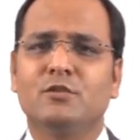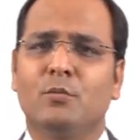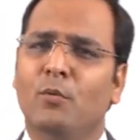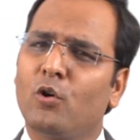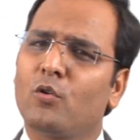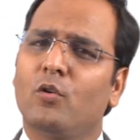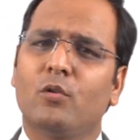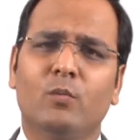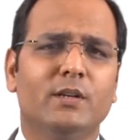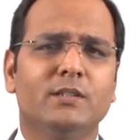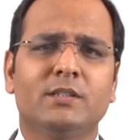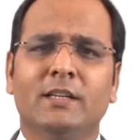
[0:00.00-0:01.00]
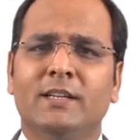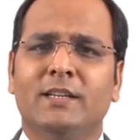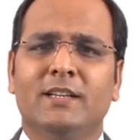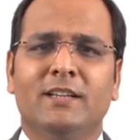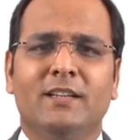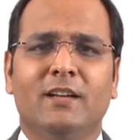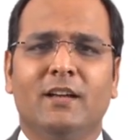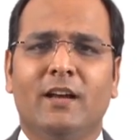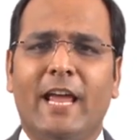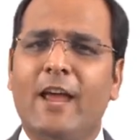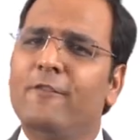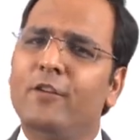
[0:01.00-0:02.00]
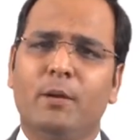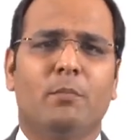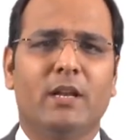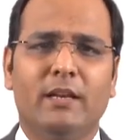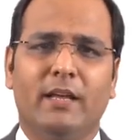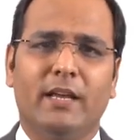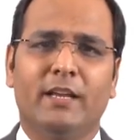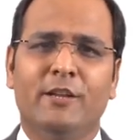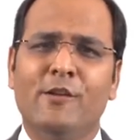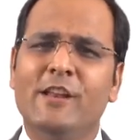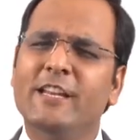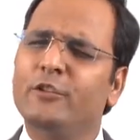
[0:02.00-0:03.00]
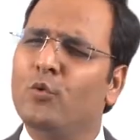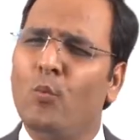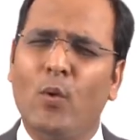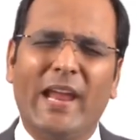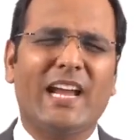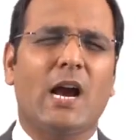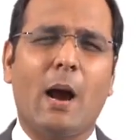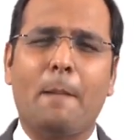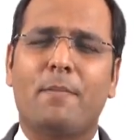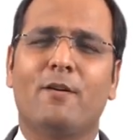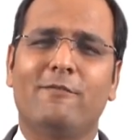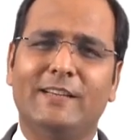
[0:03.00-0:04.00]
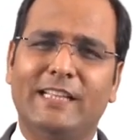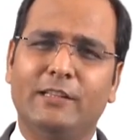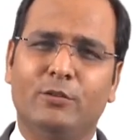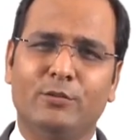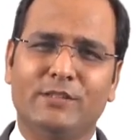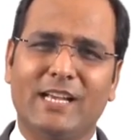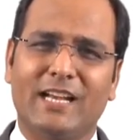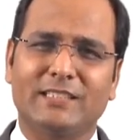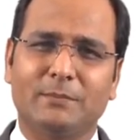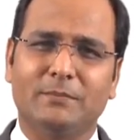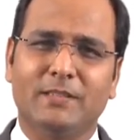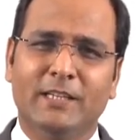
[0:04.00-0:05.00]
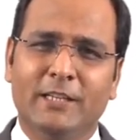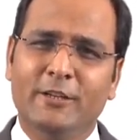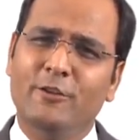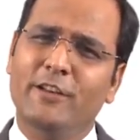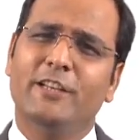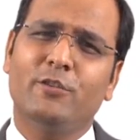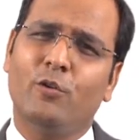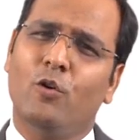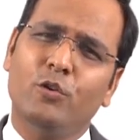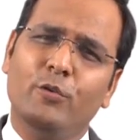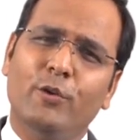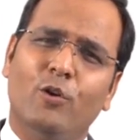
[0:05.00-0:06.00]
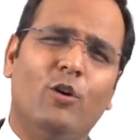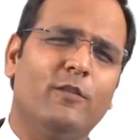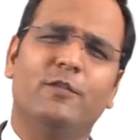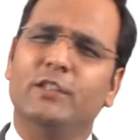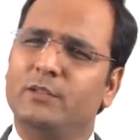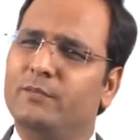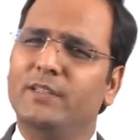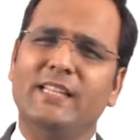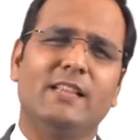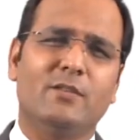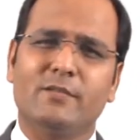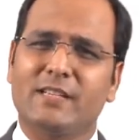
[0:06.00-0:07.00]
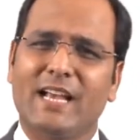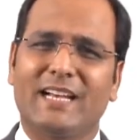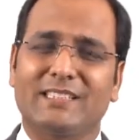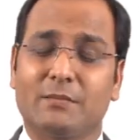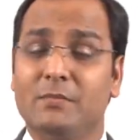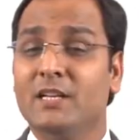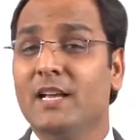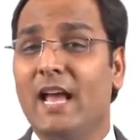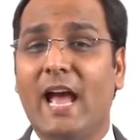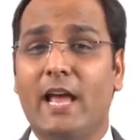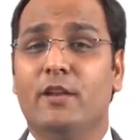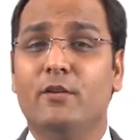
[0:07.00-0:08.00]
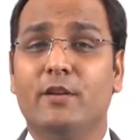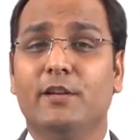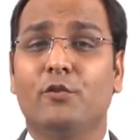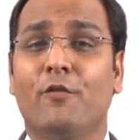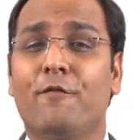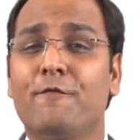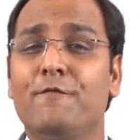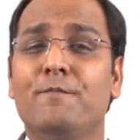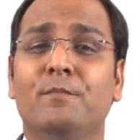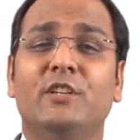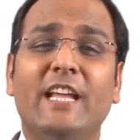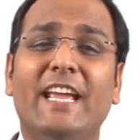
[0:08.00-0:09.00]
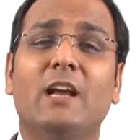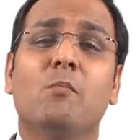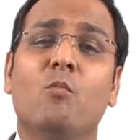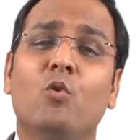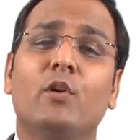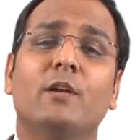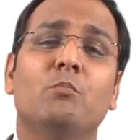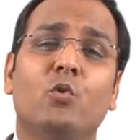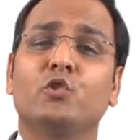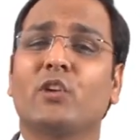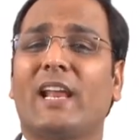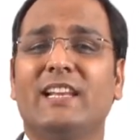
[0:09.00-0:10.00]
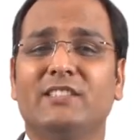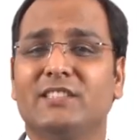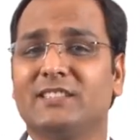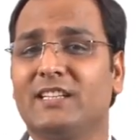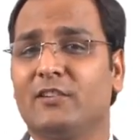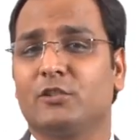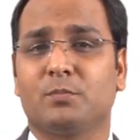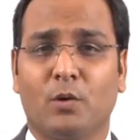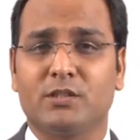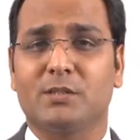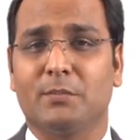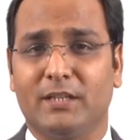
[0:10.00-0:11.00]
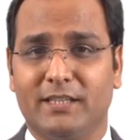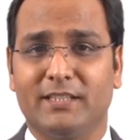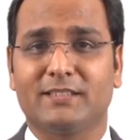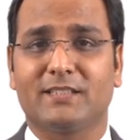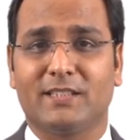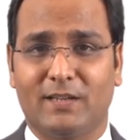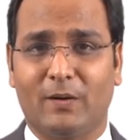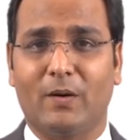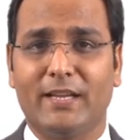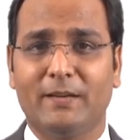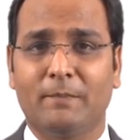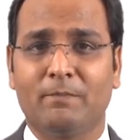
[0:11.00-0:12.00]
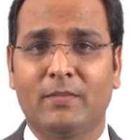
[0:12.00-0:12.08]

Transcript: Tomorrow onwards, every Monday, you need to wake up with enthusiasm. You need to go to your office with enthusiasm, and you need to take more and more challenges and responsibilities, all right?